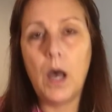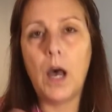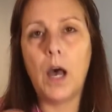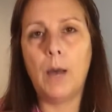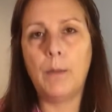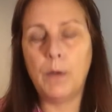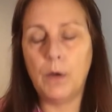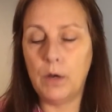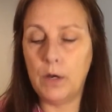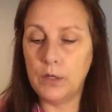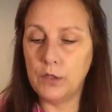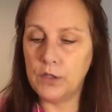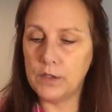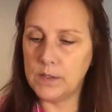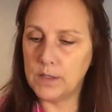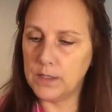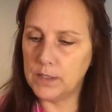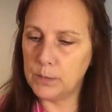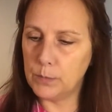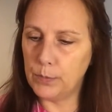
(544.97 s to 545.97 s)
I'm going to
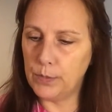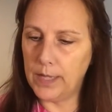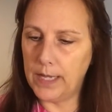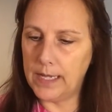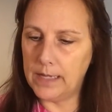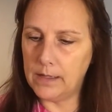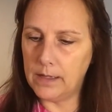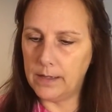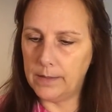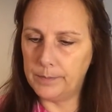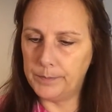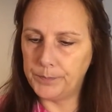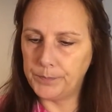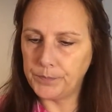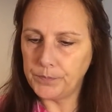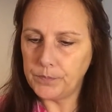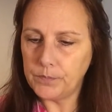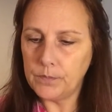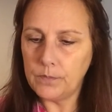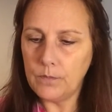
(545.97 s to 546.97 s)
just explain that
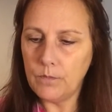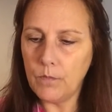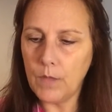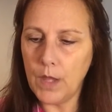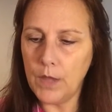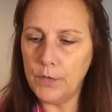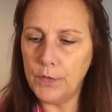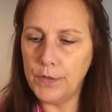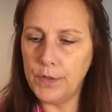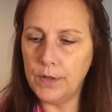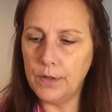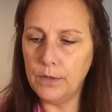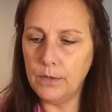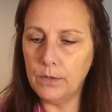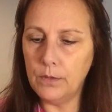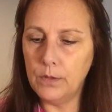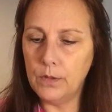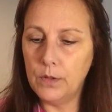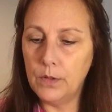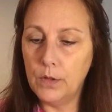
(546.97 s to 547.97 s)

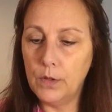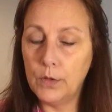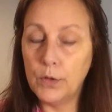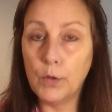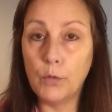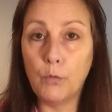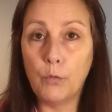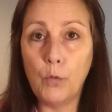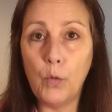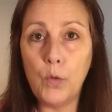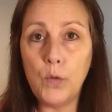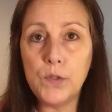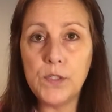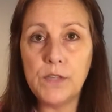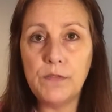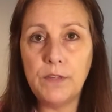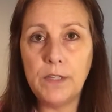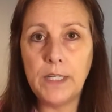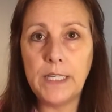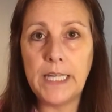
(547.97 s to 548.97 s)
the rules
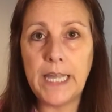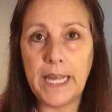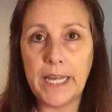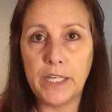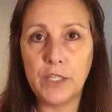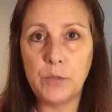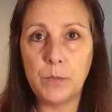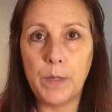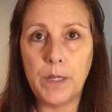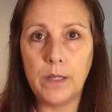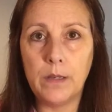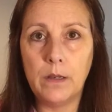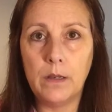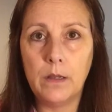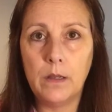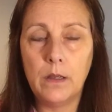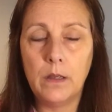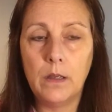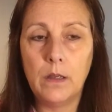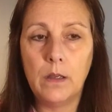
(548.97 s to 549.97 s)
of engagement
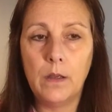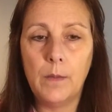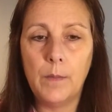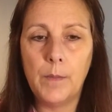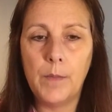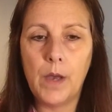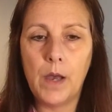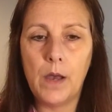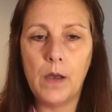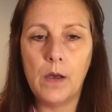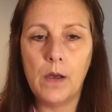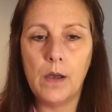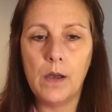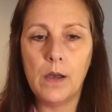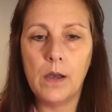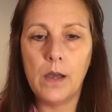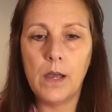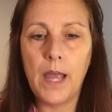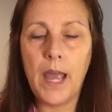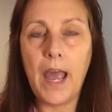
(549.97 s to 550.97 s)

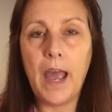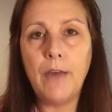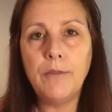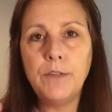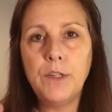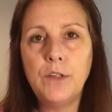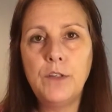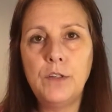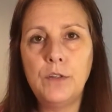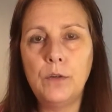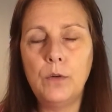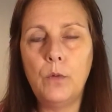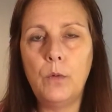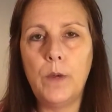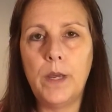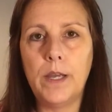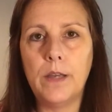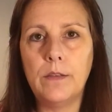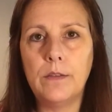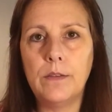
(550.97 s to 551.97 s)
have to do
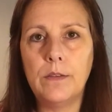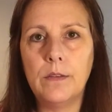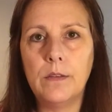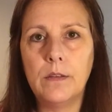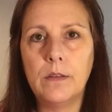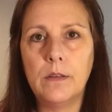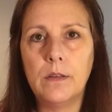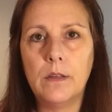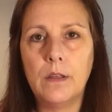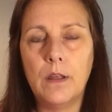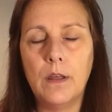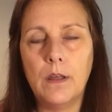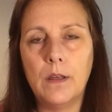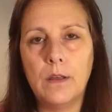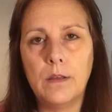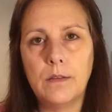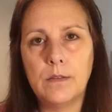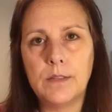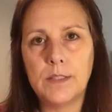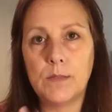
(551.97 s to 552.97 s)
with,
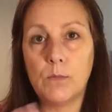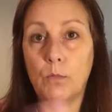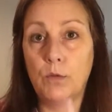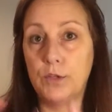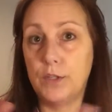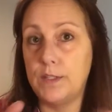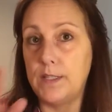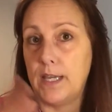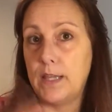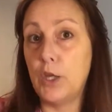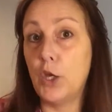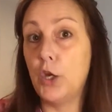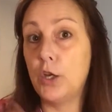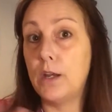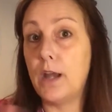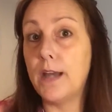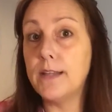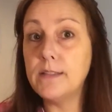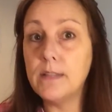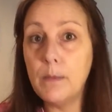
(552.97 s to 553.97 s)
we'll just say the good
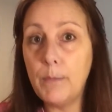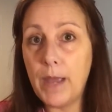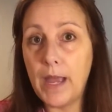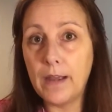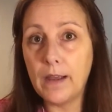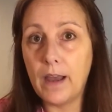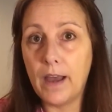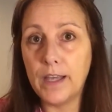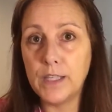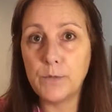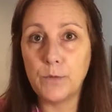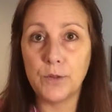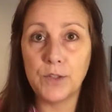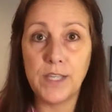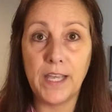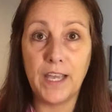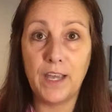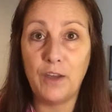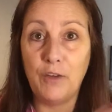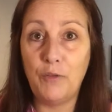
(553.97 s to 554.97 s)
guys and the bad guys for
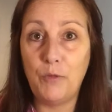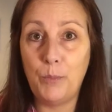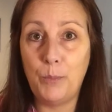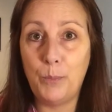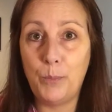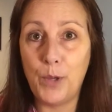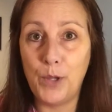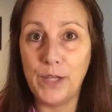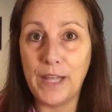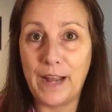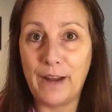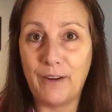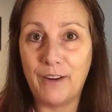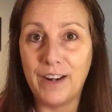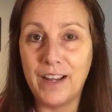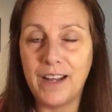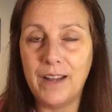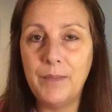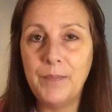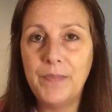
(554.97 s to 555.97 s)
sake of
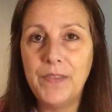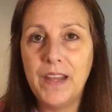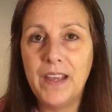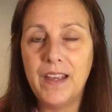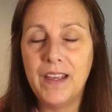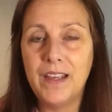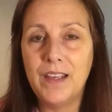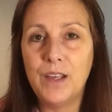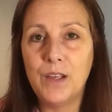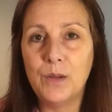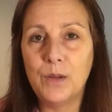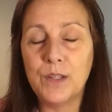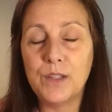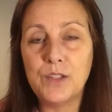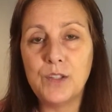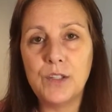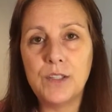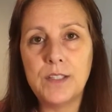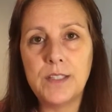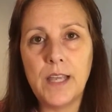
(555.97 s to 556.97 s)
polarity. Let's
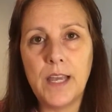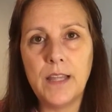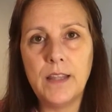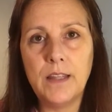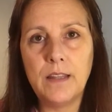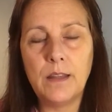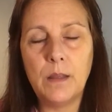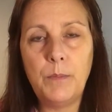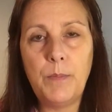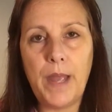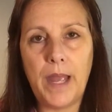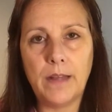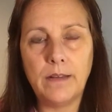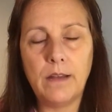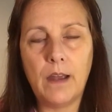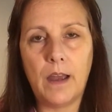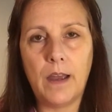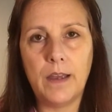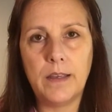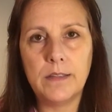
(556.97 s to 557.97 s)
just say that the bad
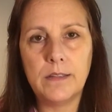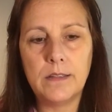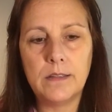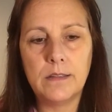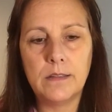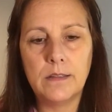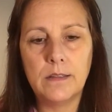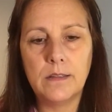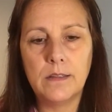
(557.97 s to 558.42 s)
guys